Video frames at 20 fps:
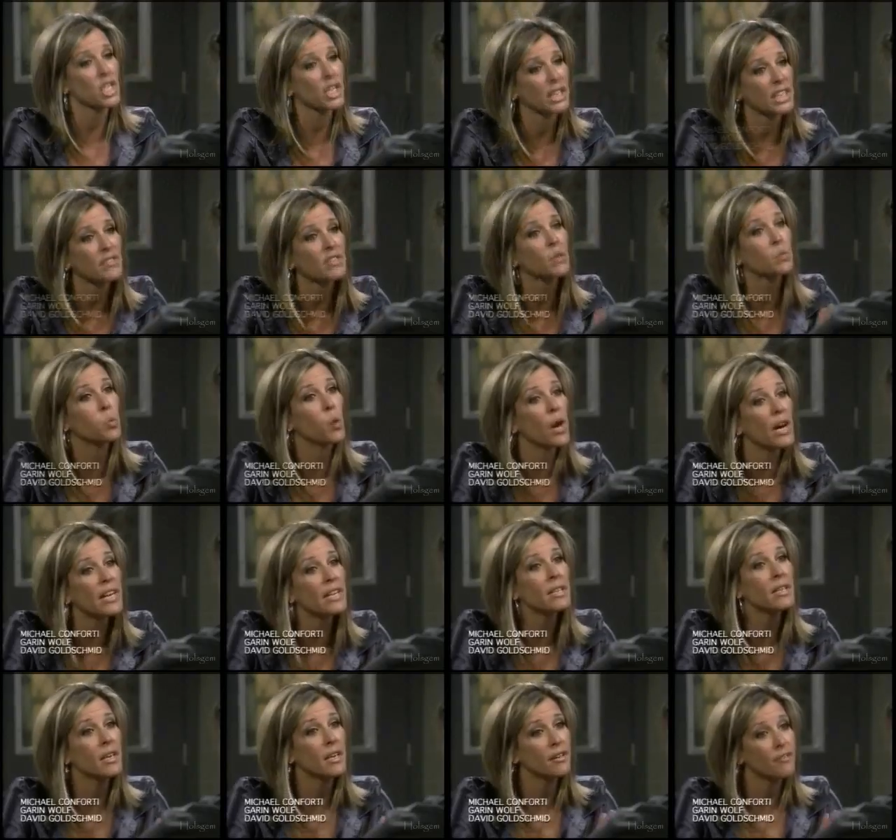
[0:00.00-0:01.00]
she lifted
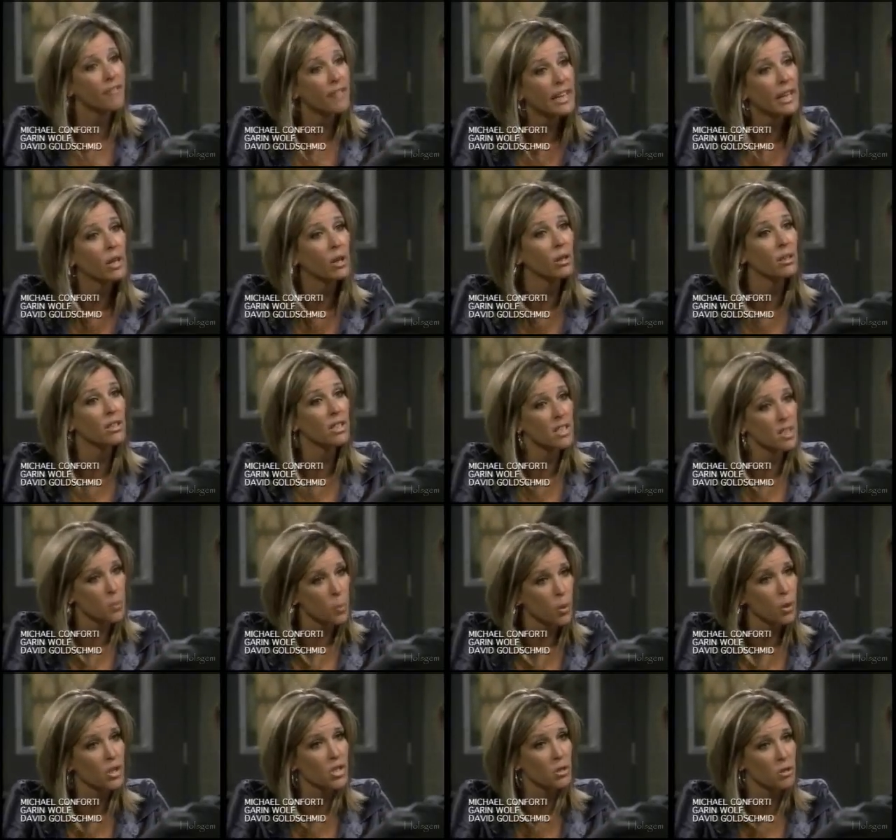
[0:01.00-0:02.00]
one finger to
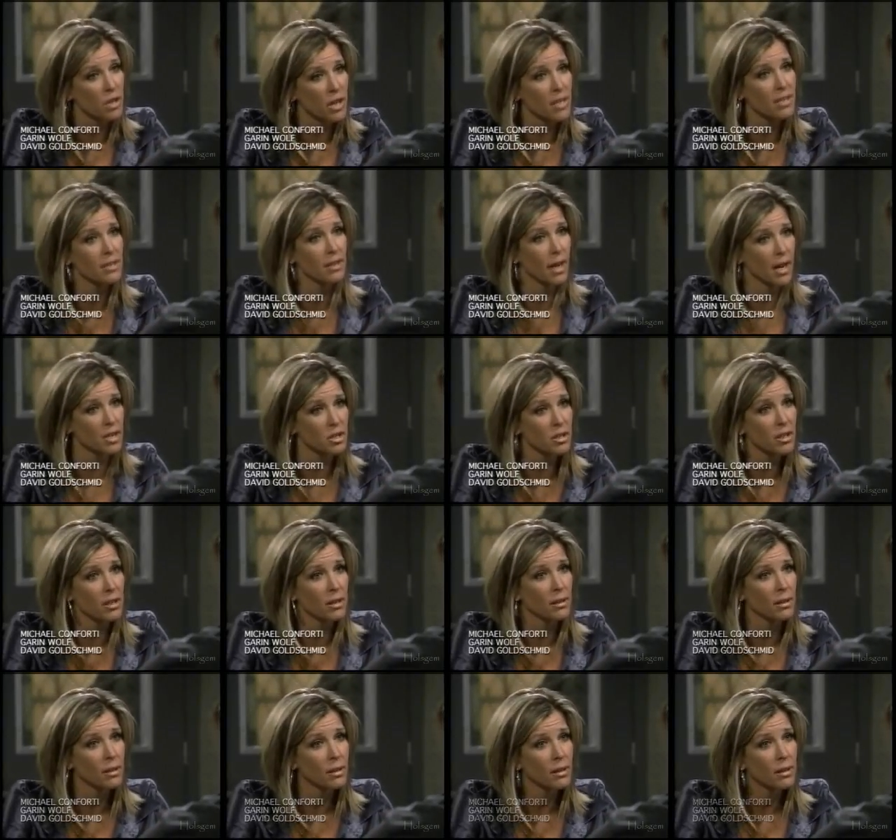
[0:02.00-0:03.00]
support you, Jason? Has she?
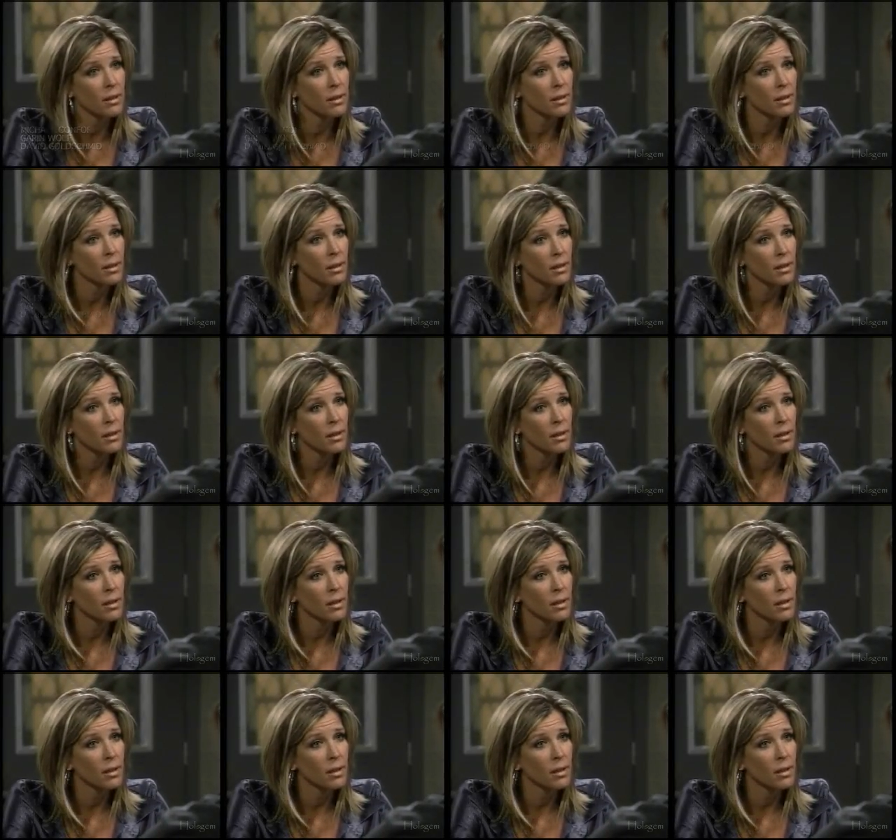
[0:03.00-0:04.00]

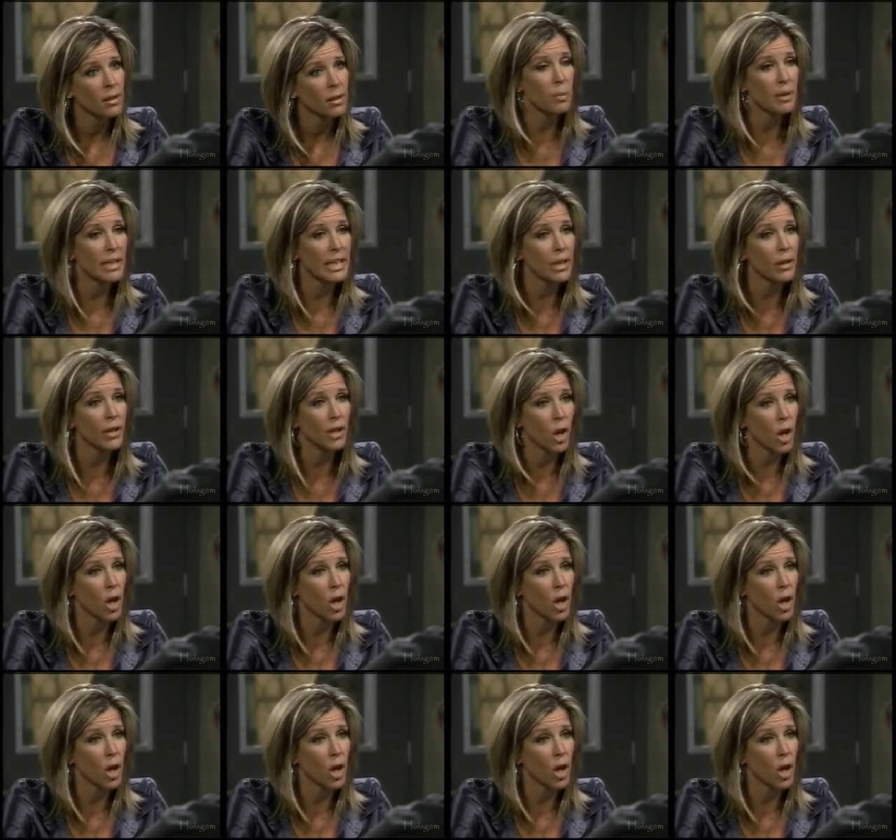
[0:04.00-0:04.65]
Has she been here at